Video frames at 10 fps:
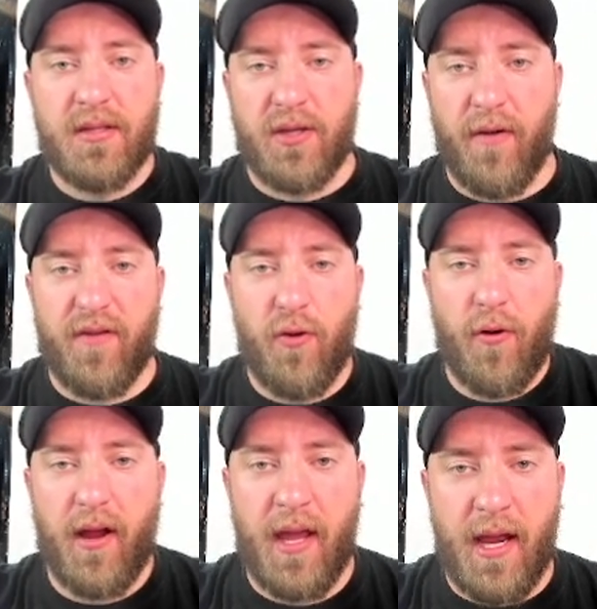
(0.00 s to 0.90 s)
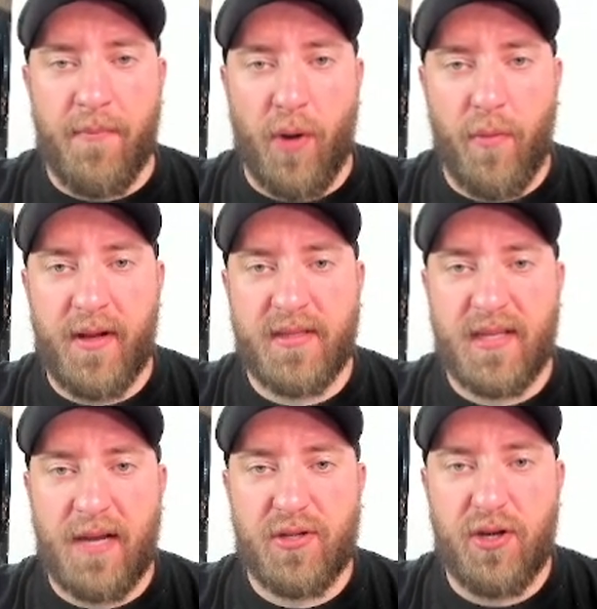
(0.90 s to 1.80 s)
So if you were in Bowman
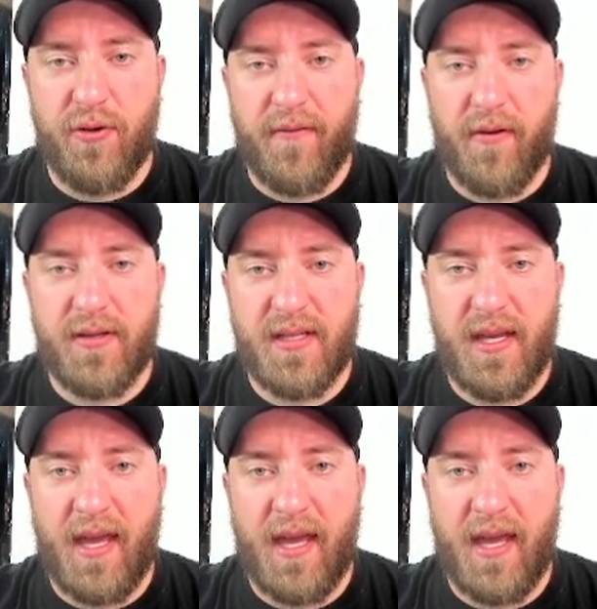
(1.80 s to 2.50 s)
Inception University